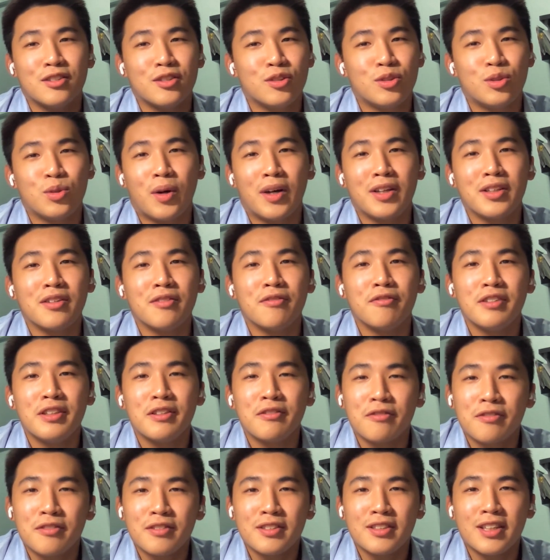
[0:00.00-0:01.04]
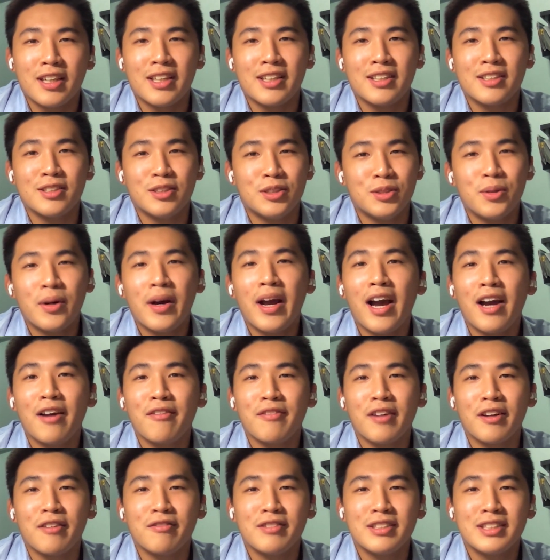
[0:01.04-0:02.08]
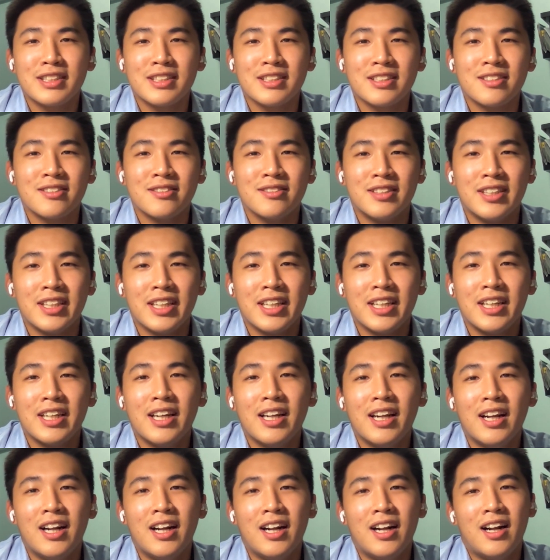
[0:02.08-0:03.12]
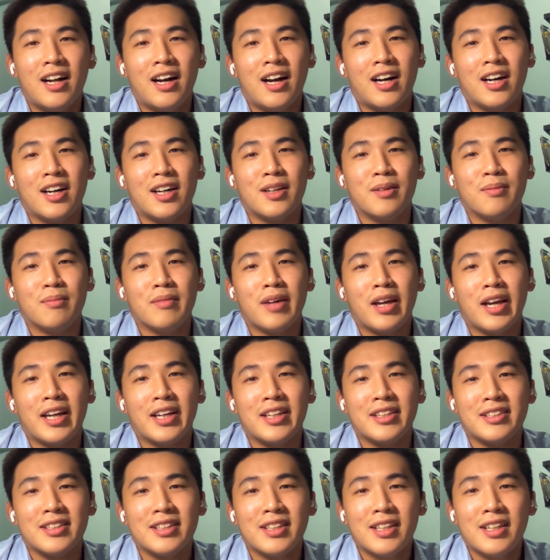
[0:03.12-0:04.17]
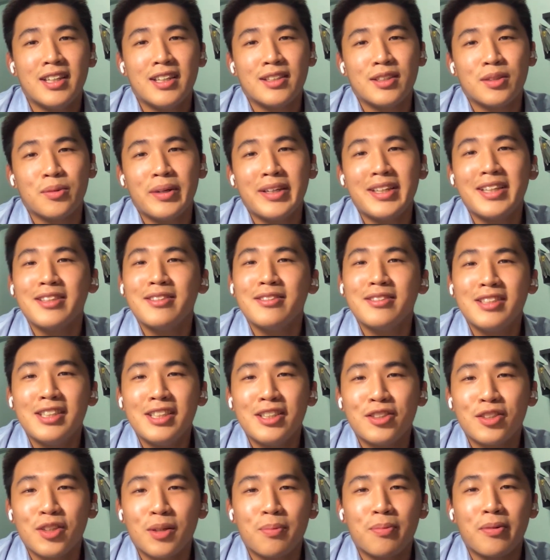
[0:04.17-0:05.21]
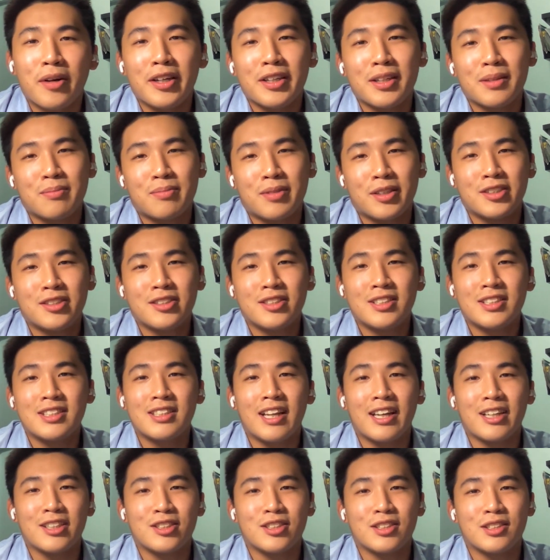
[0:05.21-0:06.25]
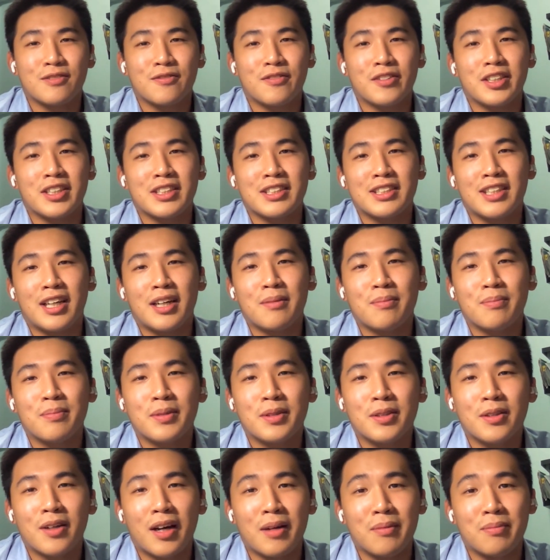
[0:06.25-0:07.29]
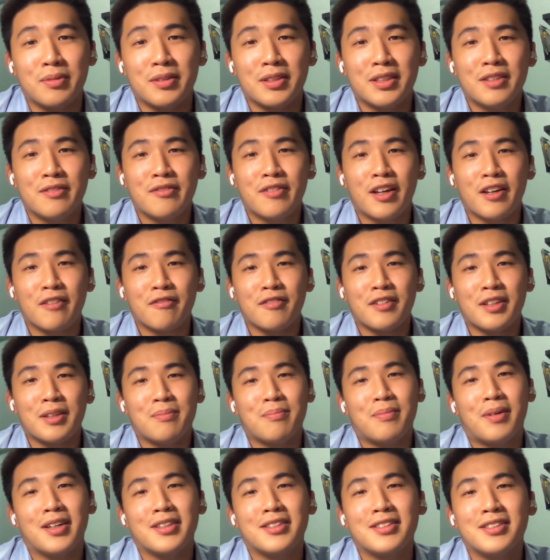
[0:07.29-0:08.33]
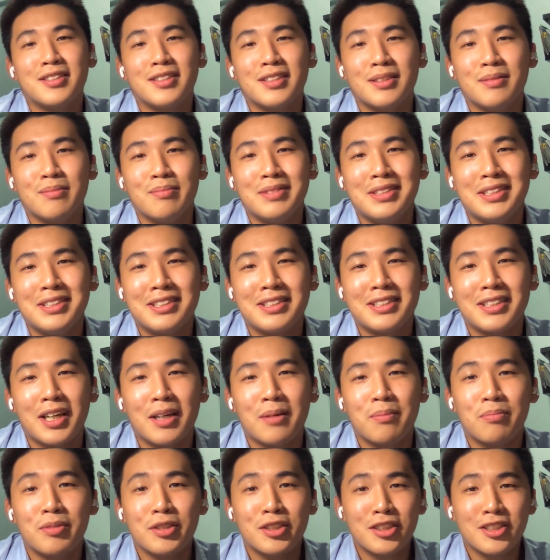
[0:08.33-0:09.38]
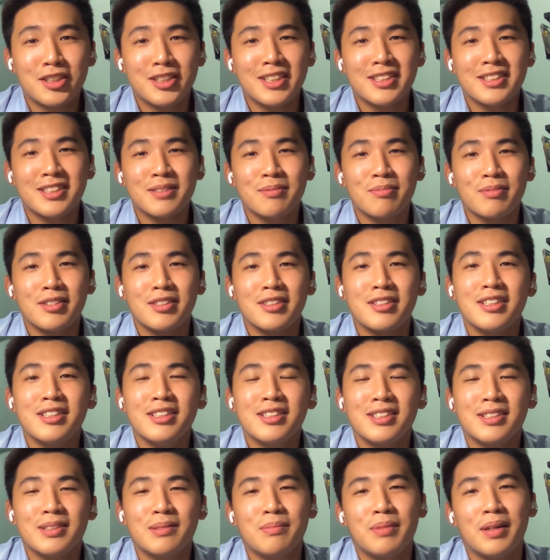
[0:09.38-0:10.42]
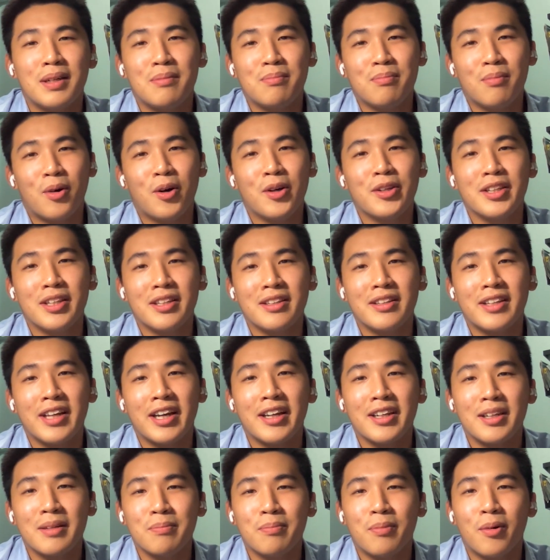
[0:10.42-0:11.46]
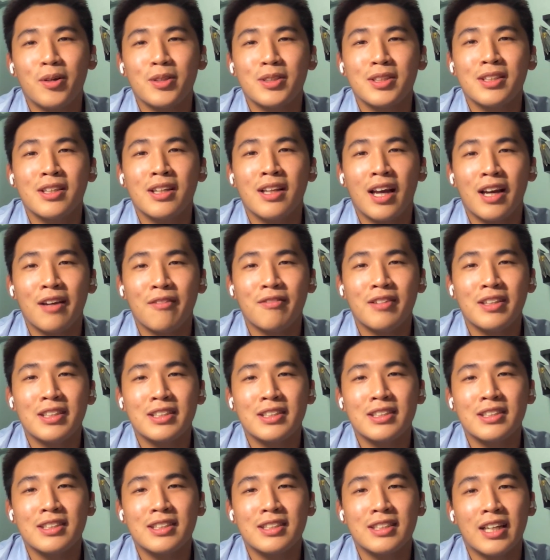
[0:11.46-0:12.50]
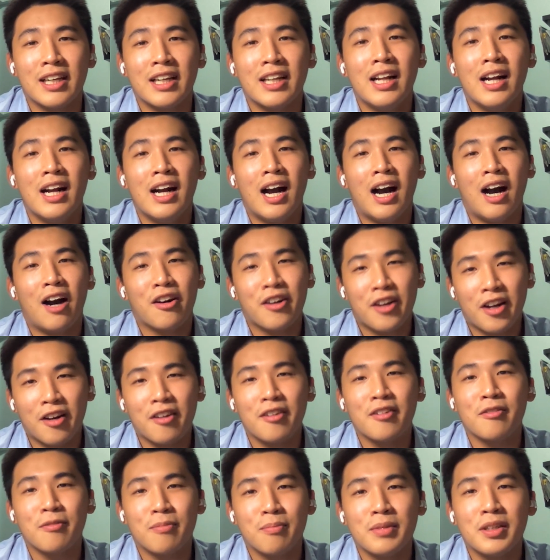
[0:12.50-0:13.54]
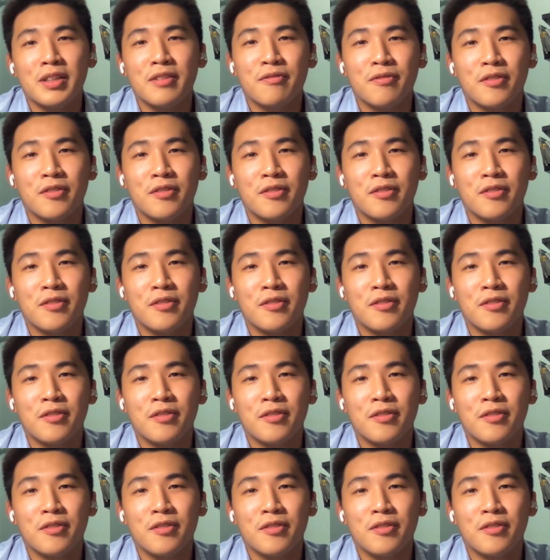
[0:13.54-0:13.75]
draw the vif that you have every single day. And the way that you teach your Pride and Prejudice lectures, for example, I believe have imparted in me some British sensibilities, but more than that, important life lessons that I'll carry with me